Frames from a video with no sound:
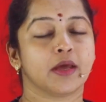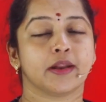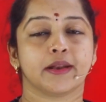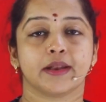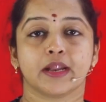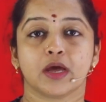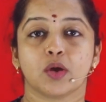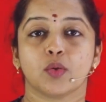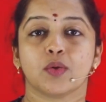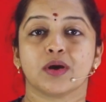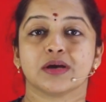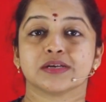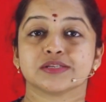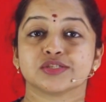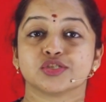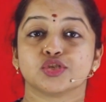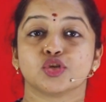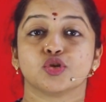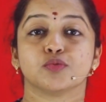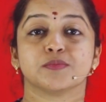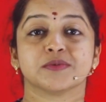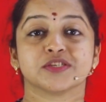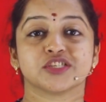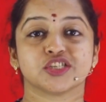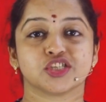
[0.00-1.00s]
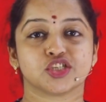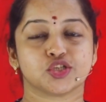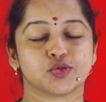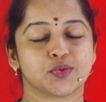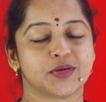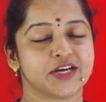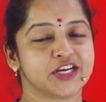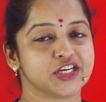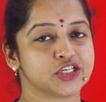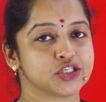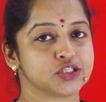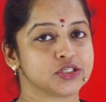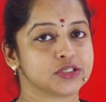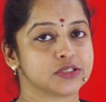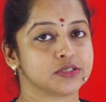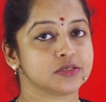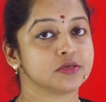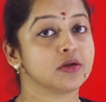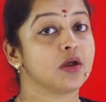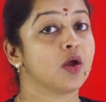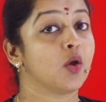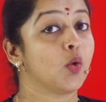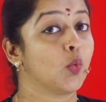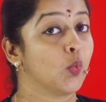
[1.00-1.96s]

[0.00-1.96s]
Now assume a situation